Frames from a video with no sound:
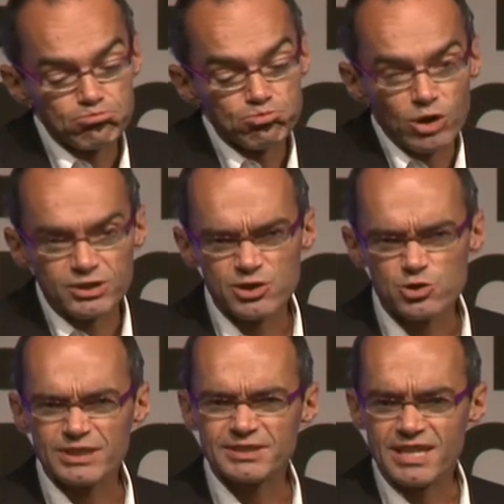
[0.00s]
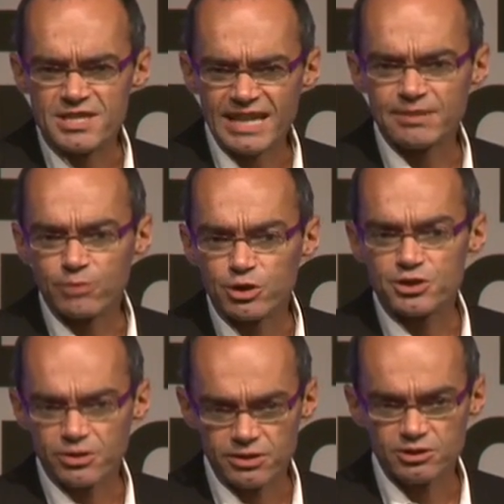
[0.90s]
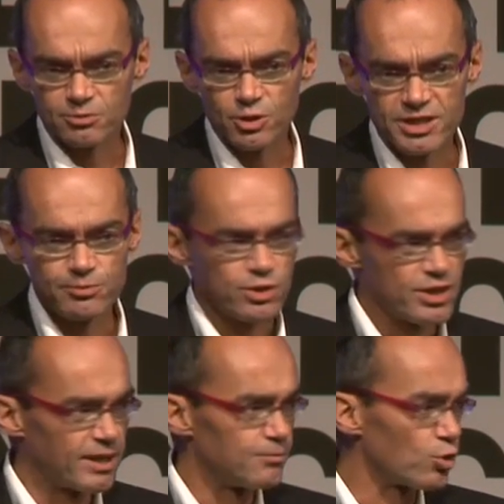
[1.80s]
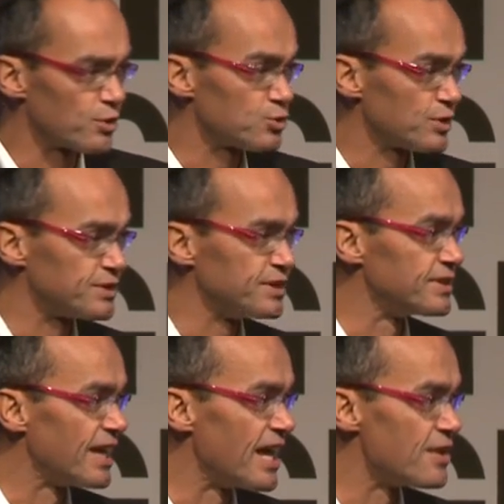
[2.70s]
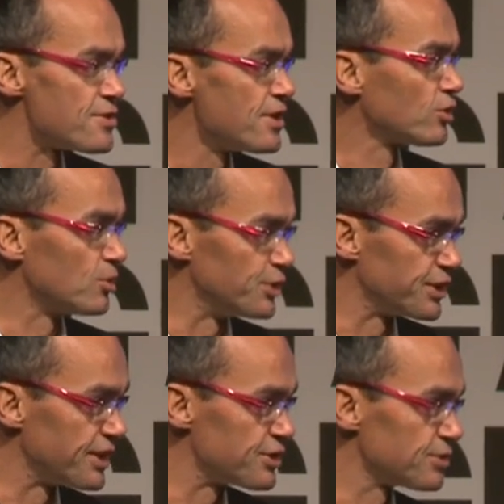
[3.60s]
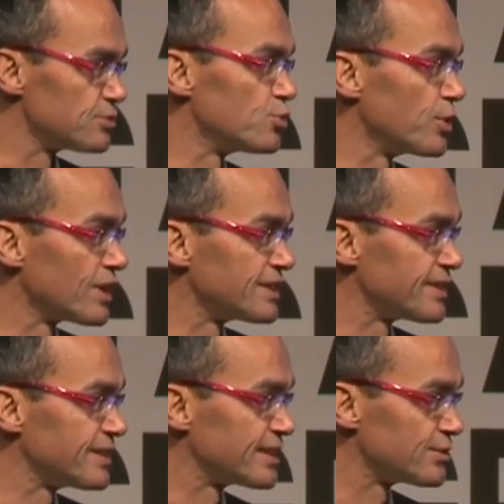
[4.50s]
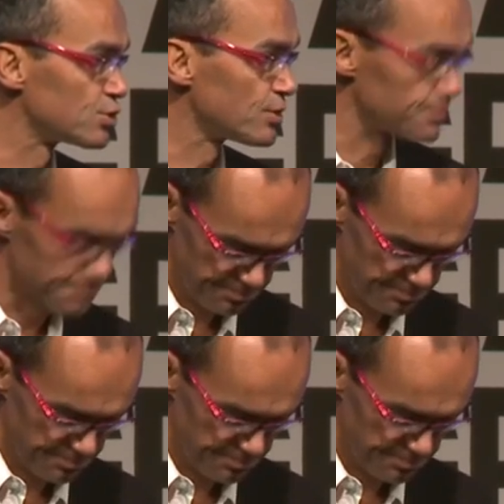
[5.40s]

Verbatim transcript: not interesting that much customer. They, they, are more interested in health, communication, real estate, and so on.